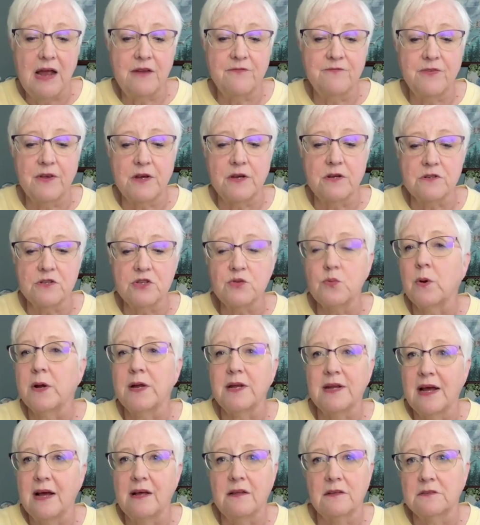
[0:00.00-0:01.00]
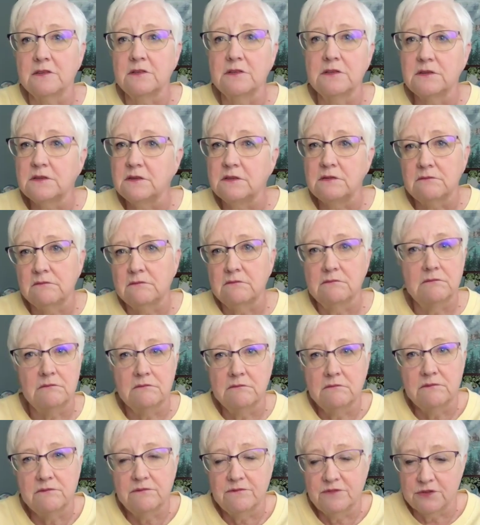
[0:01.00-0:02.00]
I'd figure $20
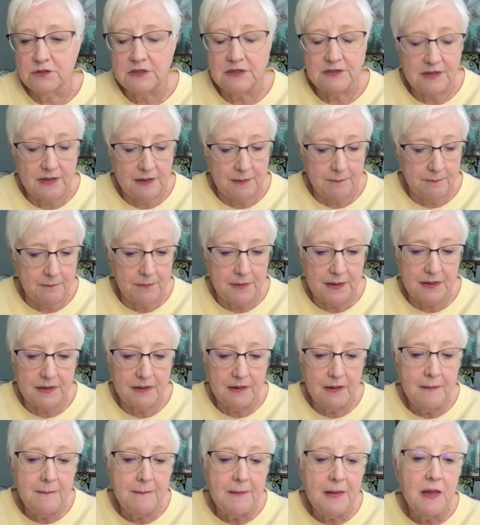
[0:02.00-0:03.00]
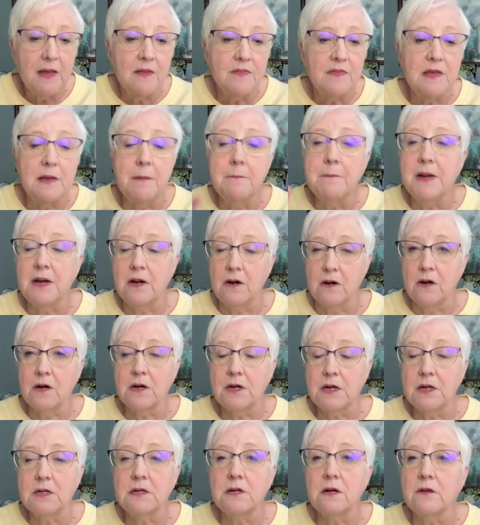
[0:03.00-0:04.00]
for them. But the
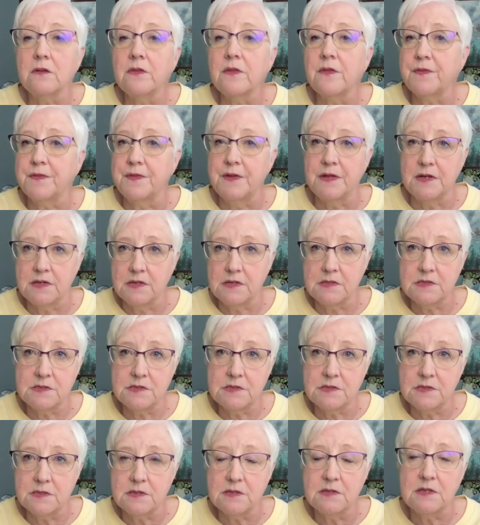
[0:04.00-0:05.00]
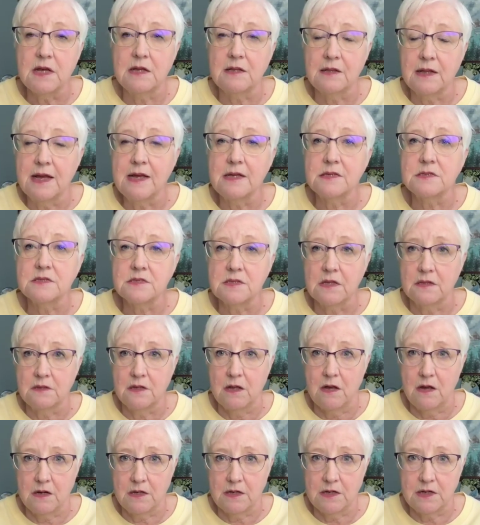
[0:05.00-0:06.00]
American are the thinnest. They last the
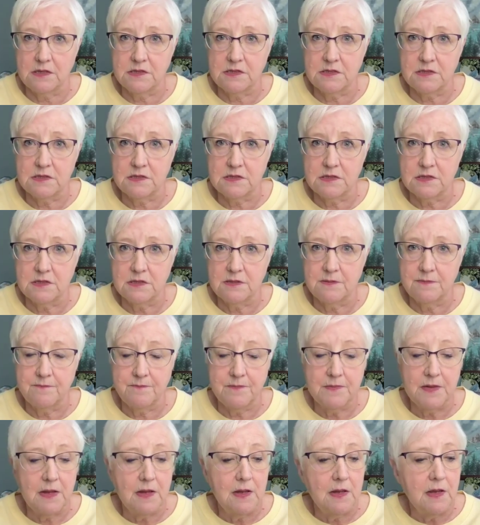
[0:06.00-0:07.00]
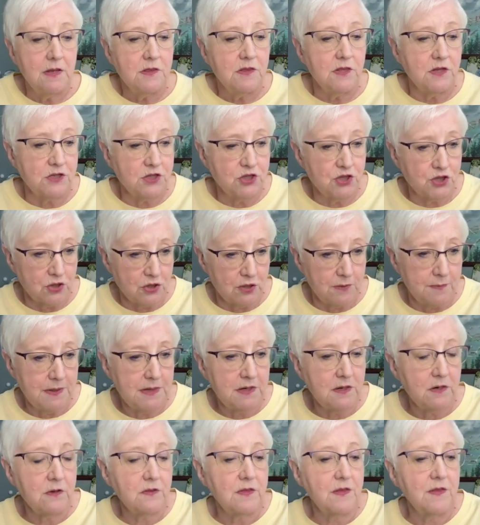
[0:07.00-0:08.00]
longest. The
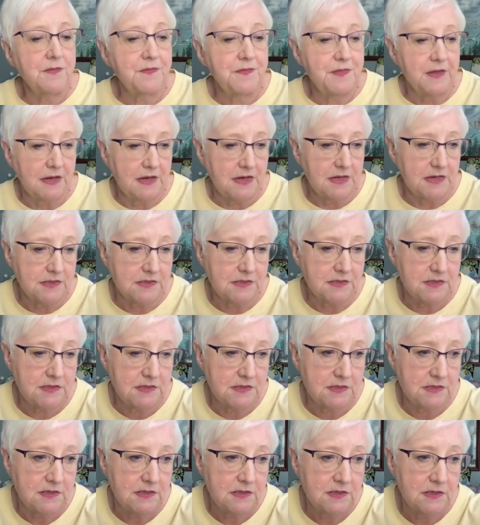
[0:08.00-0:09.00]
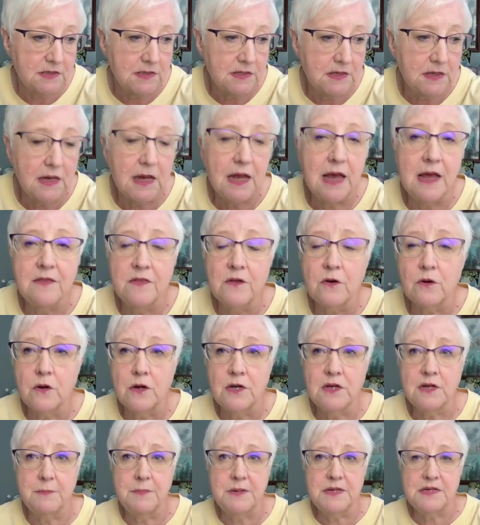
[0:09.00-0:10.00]
German are the thickest, and they're
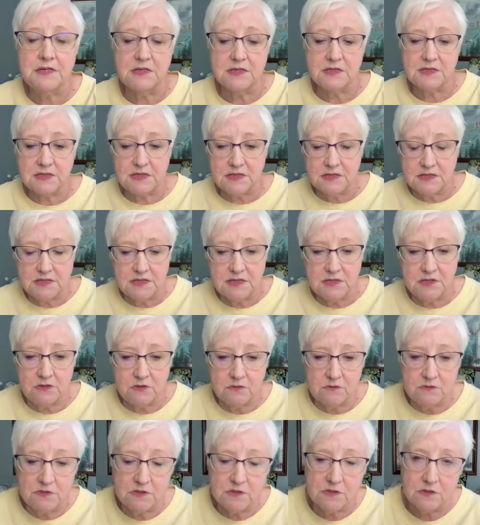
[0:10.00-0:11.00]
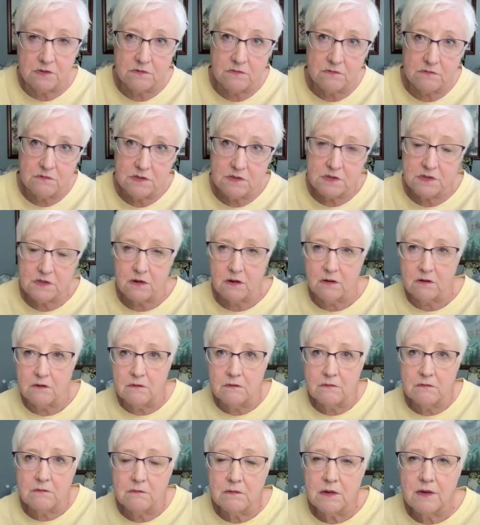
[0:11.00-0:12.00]
going to be discontinued soon.
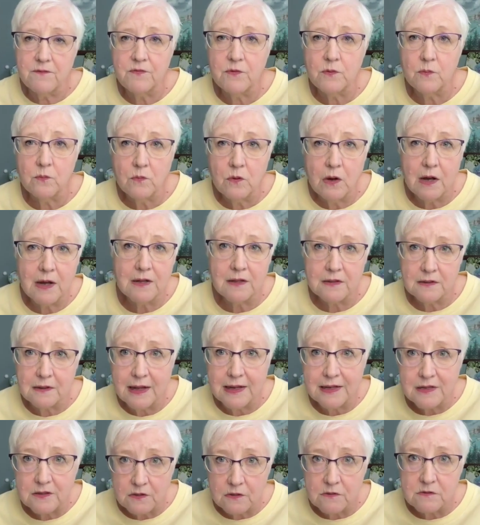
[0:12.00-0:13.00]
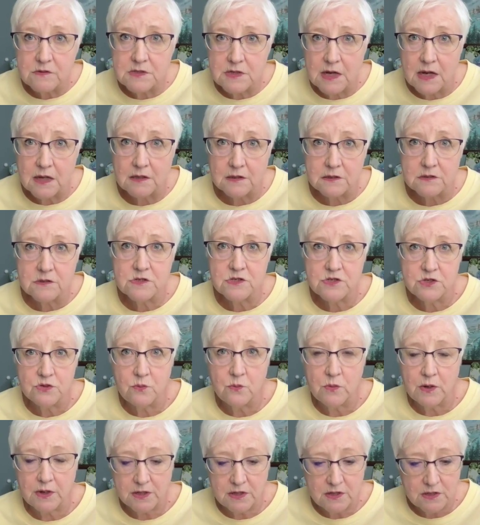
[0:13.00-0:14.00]
So if you like those colors,
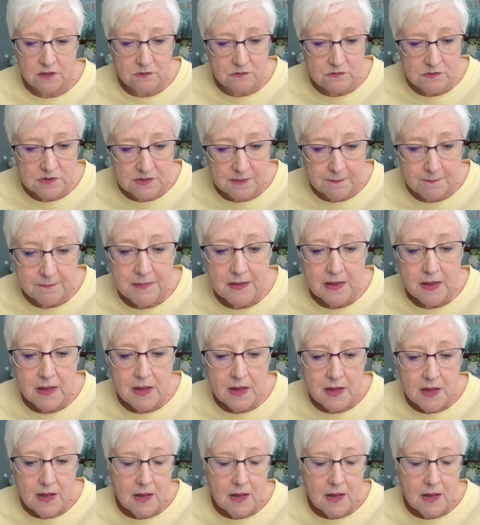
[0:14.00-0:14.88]
you want to use them.